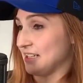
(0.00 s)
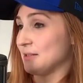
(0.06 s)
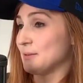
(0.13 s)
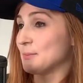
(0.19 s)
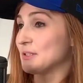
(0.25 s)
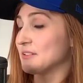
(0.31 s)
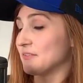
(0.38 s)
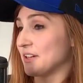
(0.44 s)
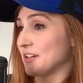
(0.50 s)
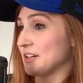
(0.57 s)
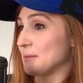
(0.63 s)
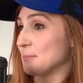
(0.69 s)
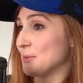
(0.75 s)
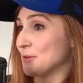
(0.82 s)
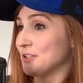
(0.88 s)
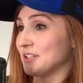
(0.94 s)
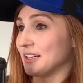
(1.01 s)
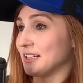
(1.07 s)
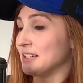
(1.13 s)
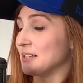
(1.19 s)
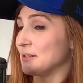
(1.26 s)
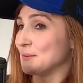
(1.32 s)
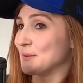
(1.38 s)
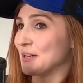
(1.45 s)
team was very important. I
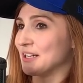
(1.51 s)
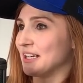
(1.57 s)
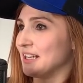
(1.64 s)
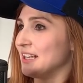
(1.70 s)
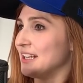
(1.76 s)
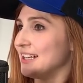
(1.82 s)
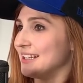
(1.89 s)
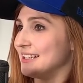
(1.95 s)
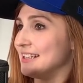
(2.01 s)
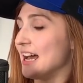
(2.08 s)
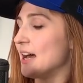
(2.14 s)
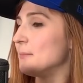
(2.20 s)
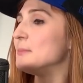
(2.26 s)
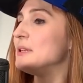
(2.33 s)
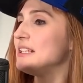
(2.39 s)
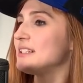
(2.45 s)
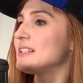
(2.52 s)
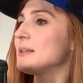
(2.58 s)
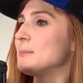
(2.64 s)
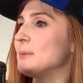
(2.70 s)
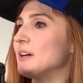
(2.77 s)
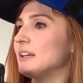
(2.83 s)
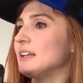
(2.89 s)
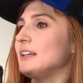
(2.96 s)
didn't want to not meet
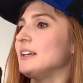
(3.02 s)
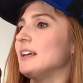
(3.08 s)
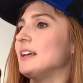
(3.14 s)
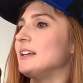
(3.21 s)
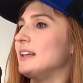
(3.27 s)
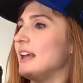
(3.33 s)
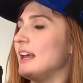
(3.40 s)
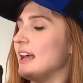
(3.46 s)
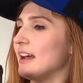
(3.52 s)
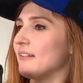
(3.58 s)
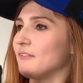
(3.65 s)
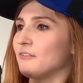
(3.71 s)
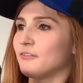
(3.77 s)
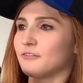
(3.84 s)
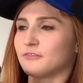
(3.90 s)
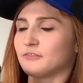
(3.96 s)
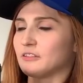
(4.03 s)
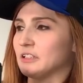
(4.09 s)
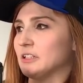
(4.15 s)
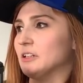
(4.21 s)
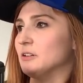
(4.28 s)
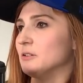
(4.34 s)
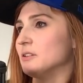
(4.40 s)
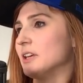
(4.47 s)
somebody and have, you
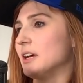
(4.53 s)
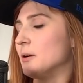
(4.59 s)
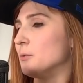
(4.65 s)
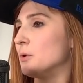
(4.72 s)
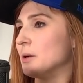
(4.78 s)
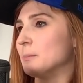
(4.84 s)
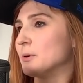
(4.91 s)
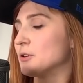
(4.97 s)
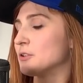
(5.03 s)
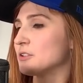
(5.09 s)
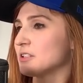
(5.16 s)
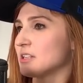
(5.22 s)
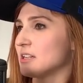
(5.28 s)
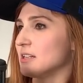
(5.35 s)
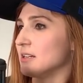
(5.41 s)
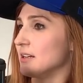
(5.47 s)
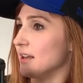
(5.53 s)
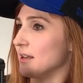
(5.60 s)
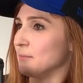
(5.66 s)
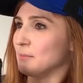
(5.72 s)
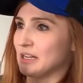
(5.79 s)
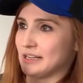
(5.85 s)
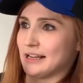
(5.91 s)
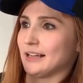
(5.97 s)
know, that one person
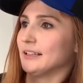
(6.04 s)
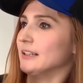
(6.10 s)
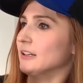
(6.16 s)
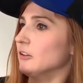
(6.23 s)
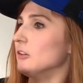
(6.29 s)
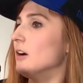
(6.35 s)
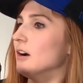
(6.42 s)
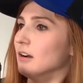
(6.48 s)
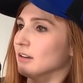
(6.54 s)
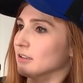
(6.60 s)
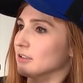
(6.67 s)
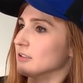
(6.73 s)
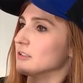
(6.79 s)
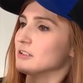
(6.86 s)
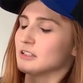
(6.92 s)
and me not get along or yeah.